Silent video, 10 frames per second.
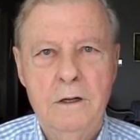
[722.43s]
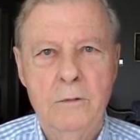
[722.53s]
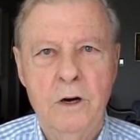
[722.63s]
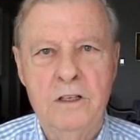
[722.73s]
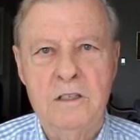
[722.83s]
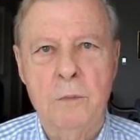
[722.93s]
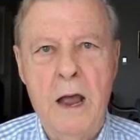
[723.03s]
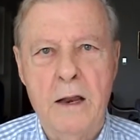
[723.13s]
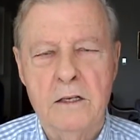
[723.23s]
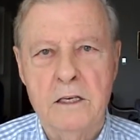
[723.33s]
It wasn't as
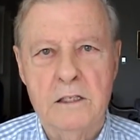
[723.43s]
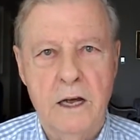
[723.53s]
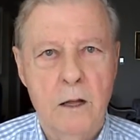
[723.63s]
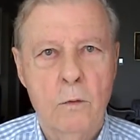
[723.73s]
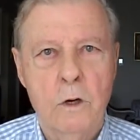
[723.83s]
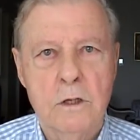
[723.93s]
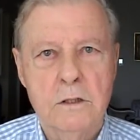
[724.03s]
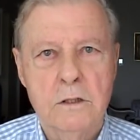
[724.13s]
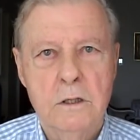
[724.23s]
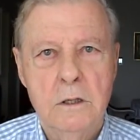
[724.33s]
bad as they said it
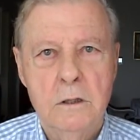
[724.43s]
was.